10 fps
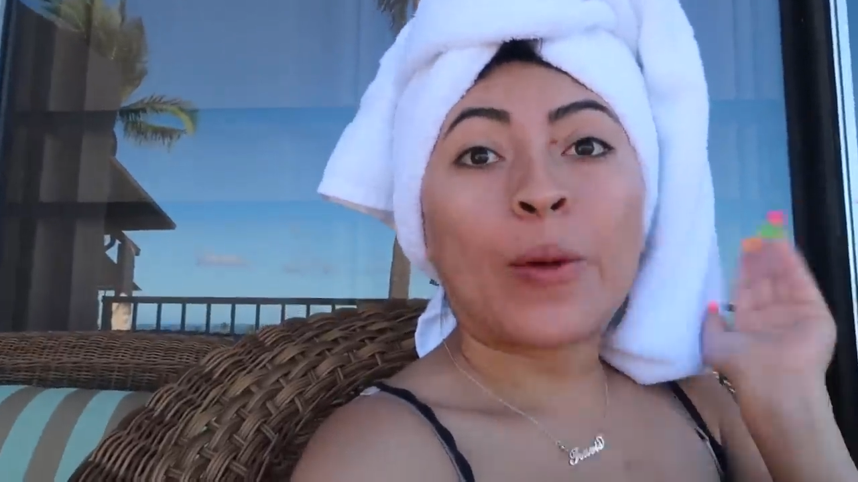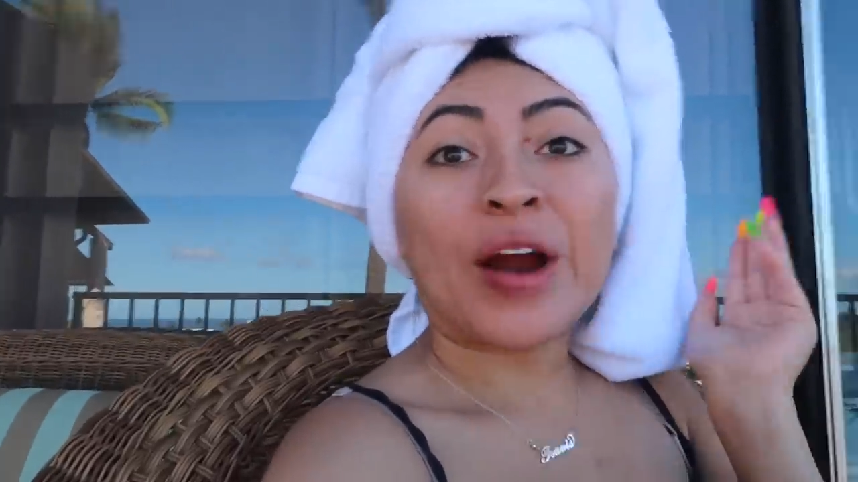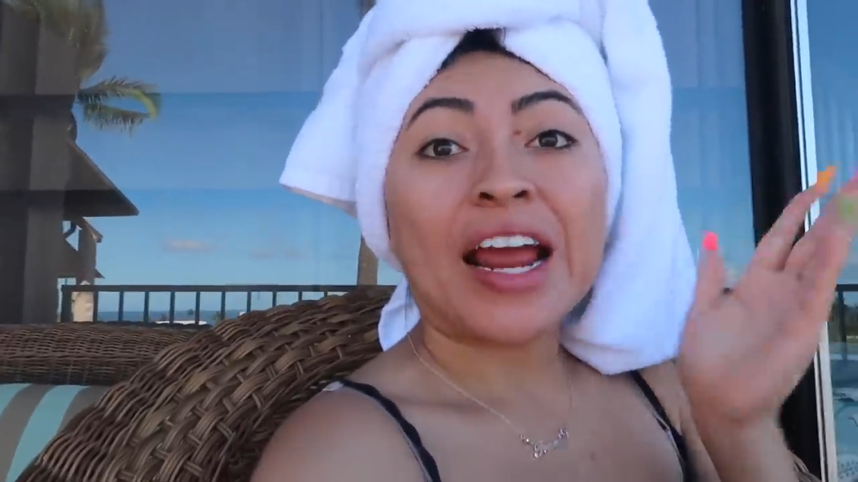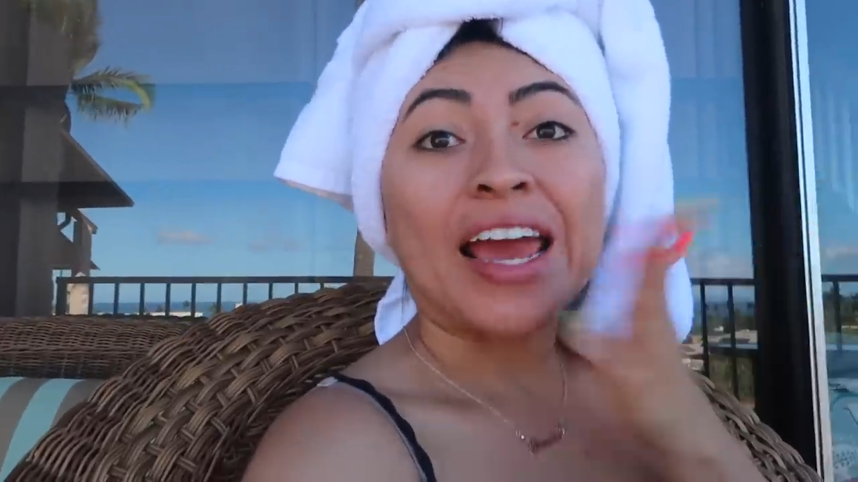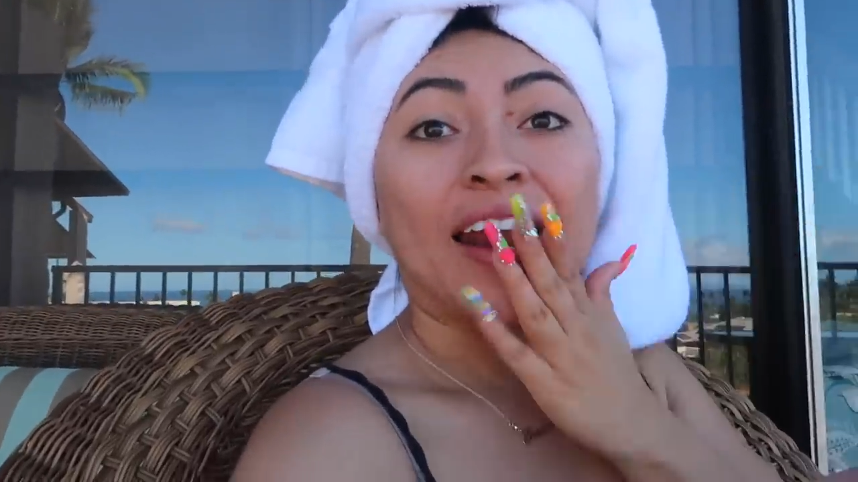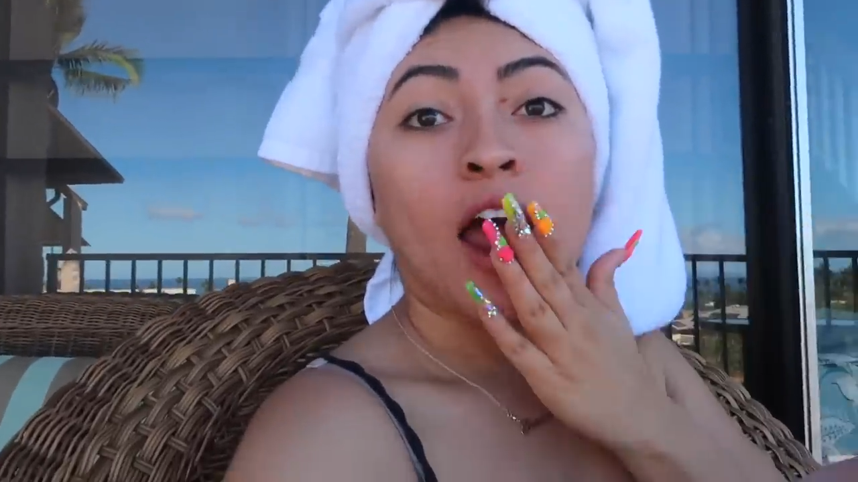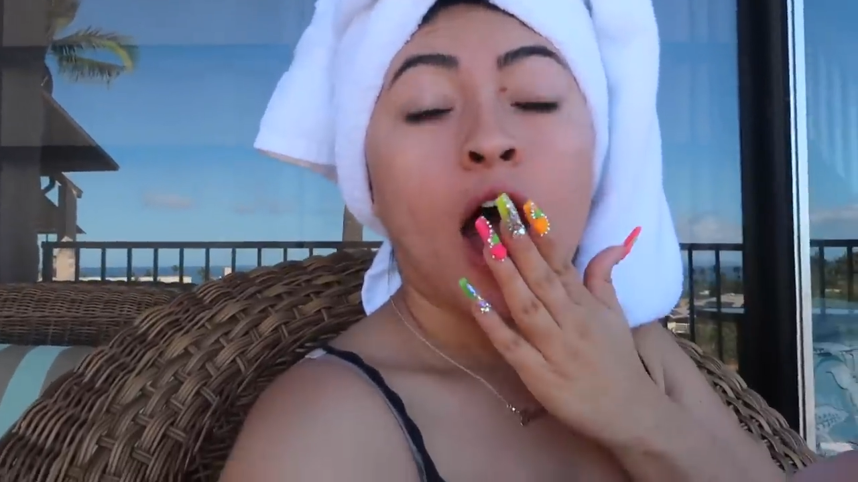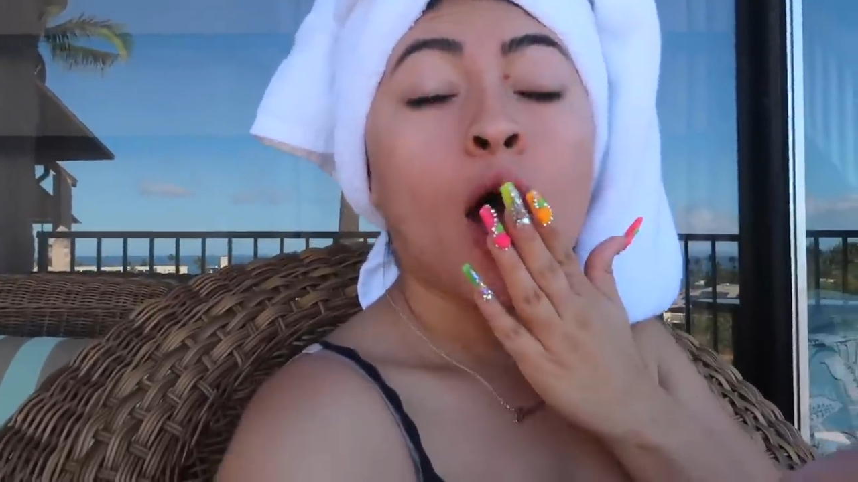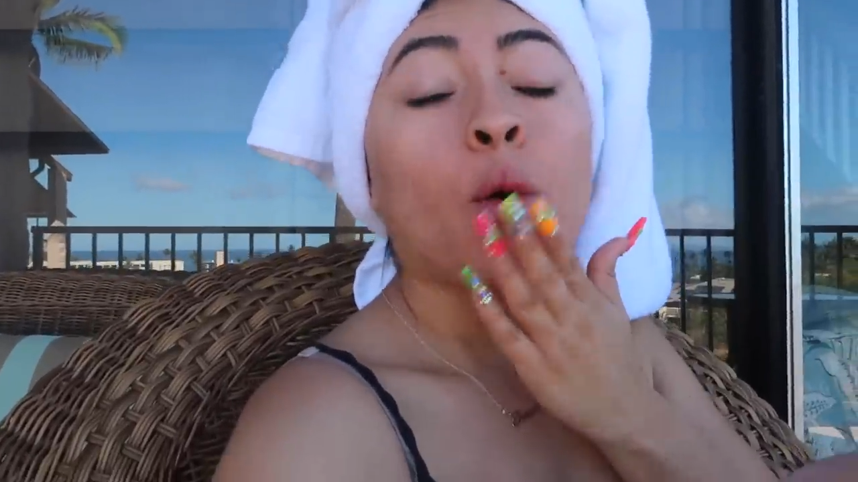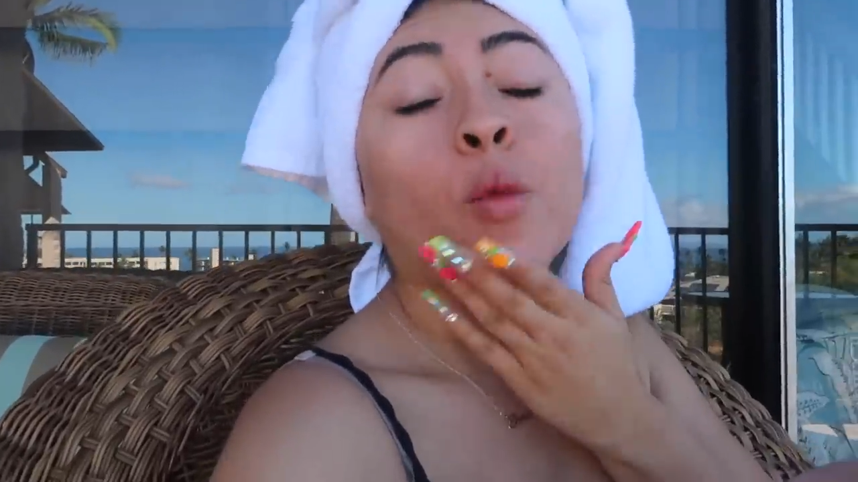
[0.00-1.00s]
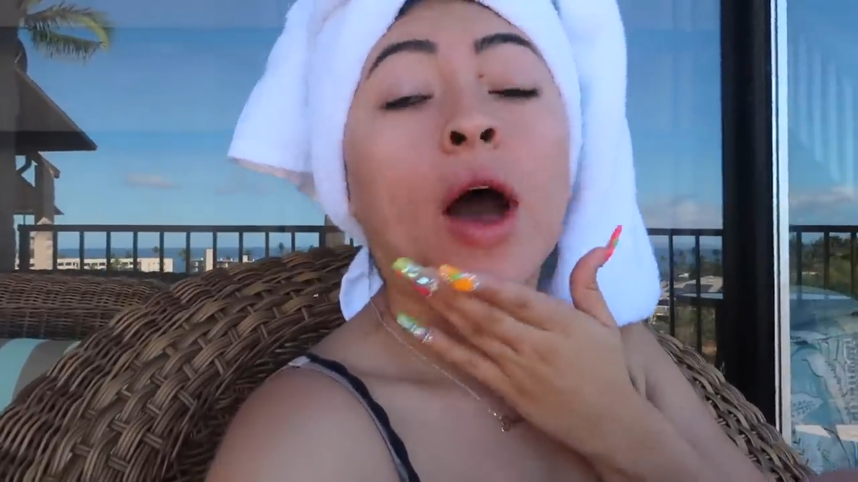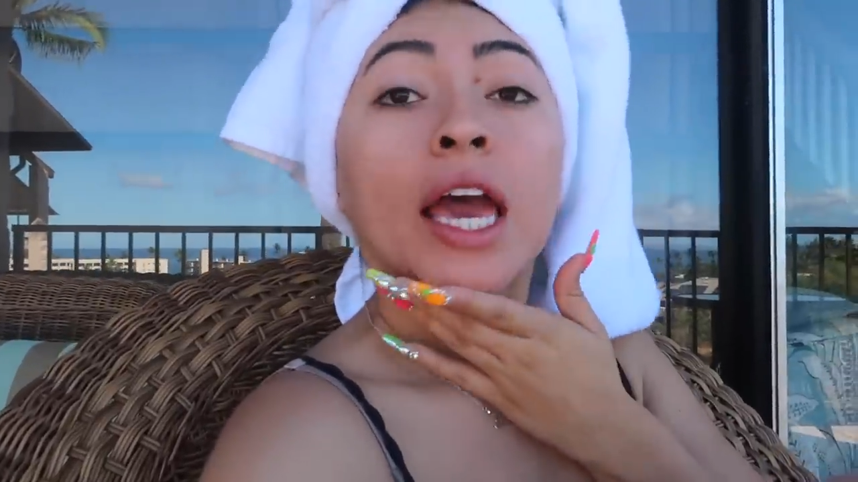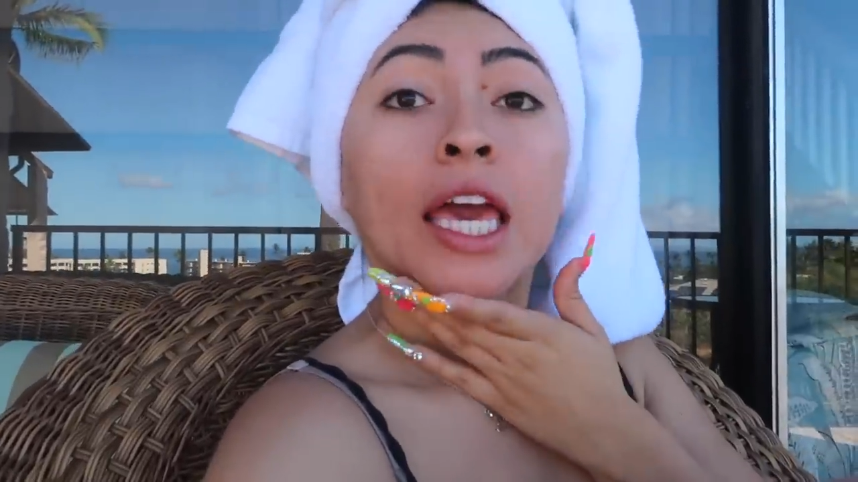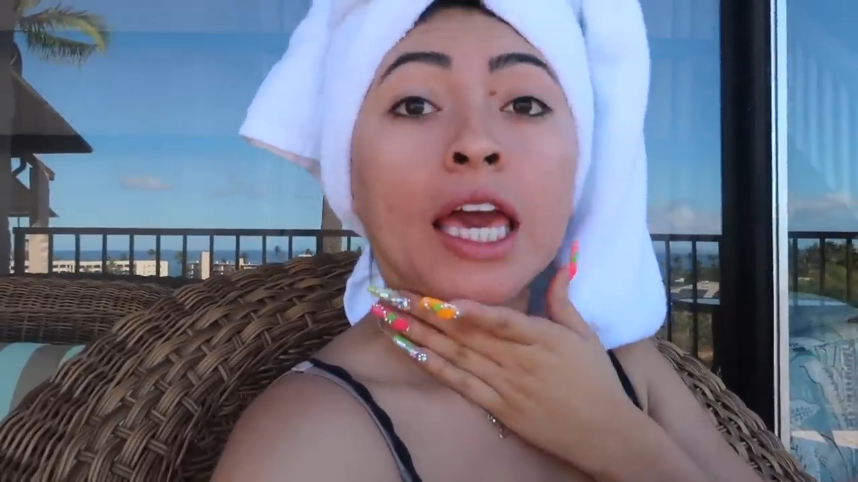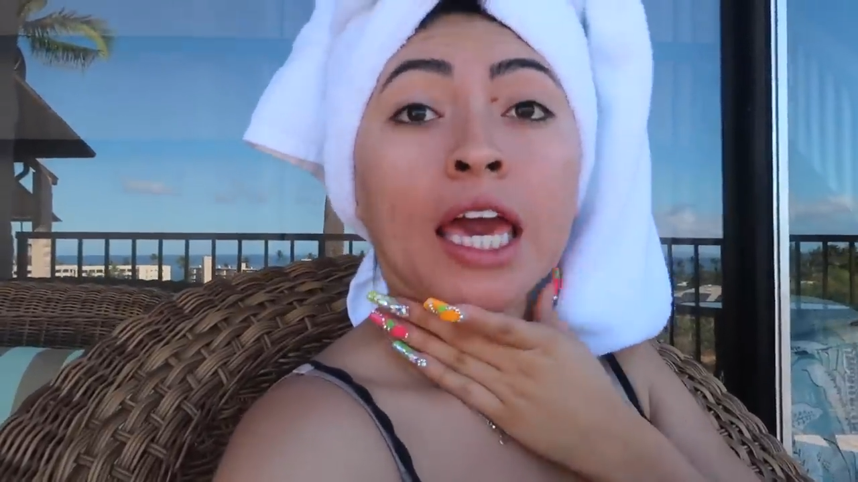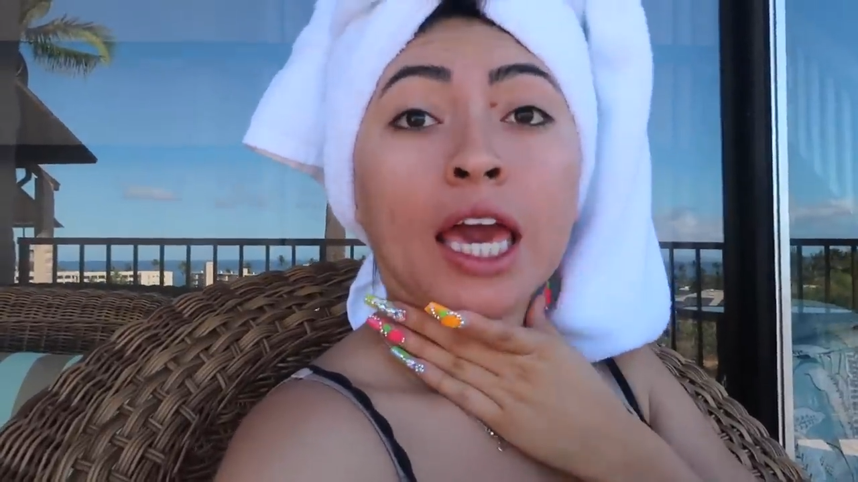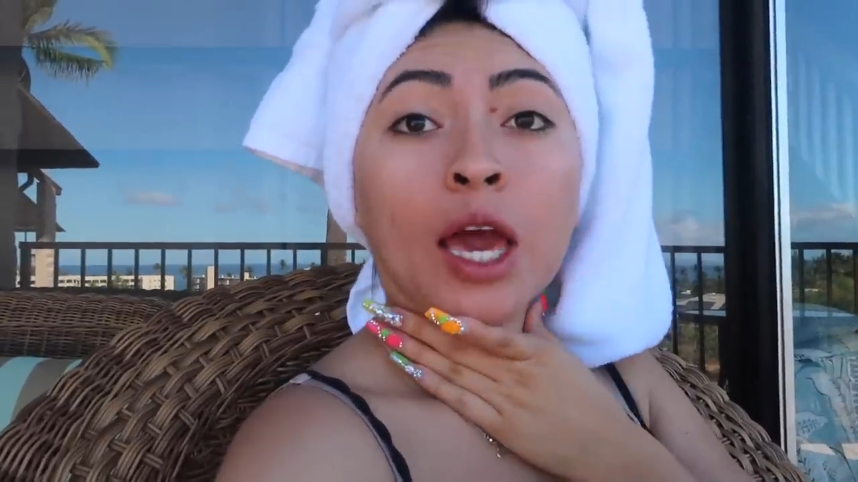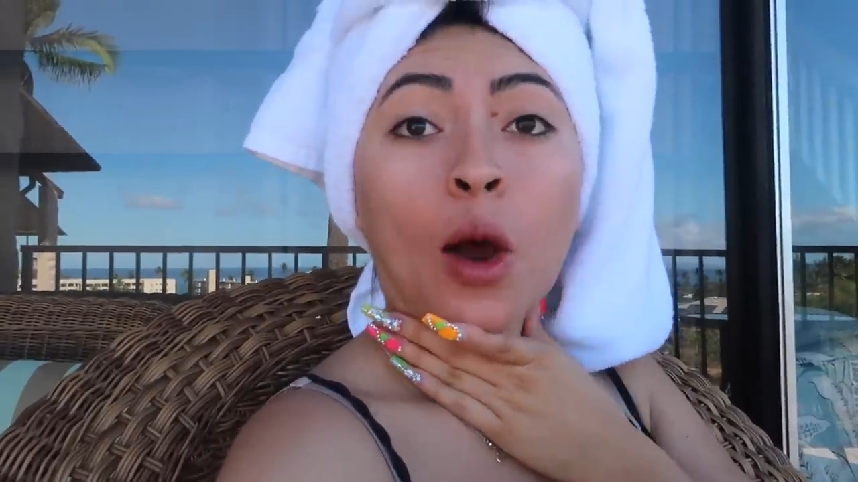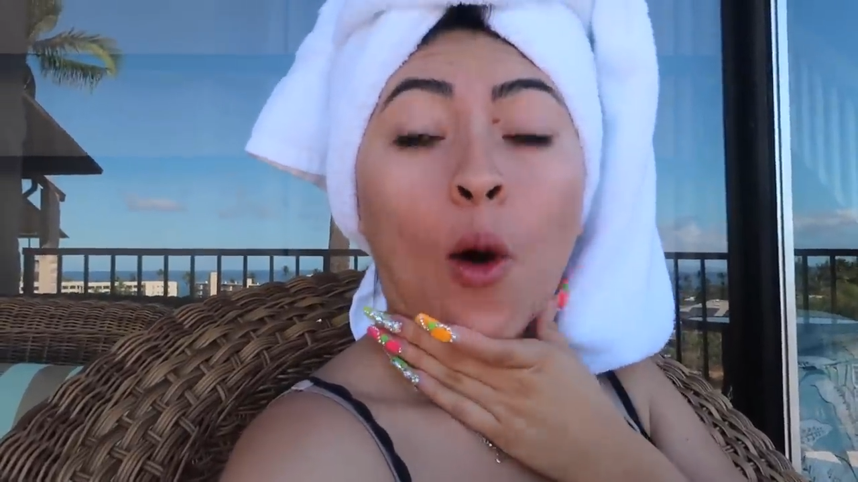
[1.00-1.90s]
We're in Hawaii.